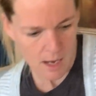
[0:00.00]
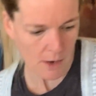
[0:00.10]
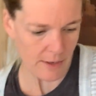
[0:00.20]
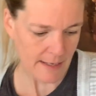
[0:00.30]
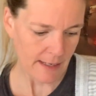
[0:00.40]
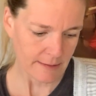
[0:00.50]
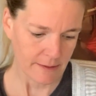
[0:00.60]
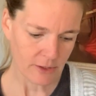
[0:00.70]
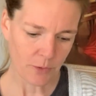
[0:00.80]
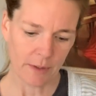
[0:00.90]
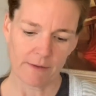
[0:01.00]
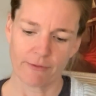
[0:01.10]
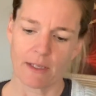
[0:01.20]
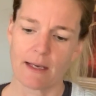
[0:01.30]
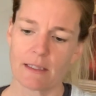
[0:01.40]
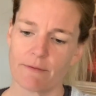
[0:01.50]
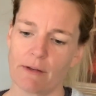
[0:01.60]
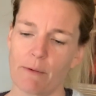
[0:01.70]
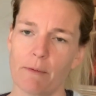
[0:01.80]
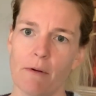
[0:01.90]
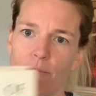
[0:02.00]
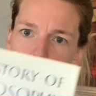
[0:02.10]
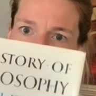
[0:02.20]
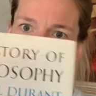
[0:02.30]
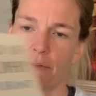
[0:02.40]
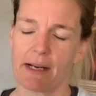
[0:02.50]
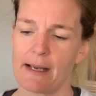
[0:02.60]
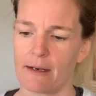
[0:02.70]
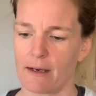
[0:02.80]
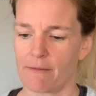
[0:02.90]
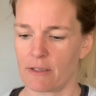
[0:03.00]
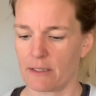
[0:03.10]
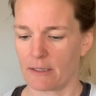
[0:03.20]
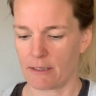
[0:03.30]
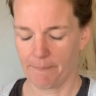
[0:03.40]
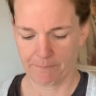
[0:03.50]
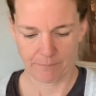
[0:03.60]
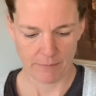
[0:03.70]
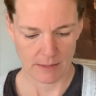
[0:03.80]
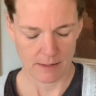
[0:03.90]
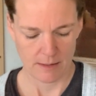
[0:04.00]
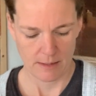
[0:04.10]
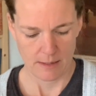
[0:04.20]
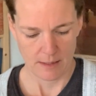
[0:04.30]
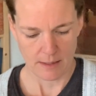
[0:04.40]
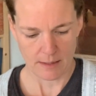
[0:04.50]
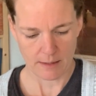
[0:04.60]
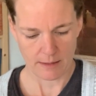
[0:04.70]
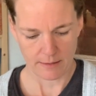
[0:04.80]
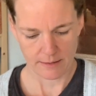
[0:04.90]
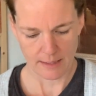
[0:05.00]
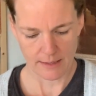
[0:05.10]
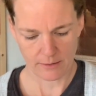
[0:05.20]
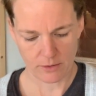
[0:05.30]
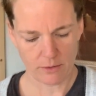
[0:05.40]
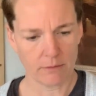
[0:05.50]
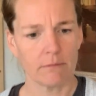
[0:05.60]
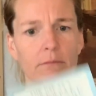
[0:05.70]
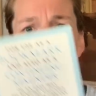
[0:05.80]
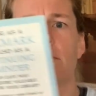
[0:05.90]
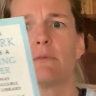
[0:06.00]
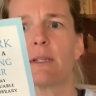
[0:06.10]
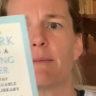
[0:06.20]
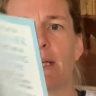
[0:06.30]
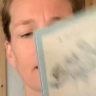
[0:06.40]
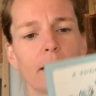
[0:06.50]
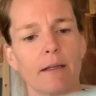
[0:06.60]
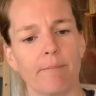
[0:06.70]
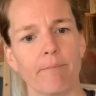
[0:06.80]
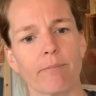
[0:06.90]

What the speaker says: Okay, next, The Story of Philosophy with Will Durant, obviously. It's got a little something in it.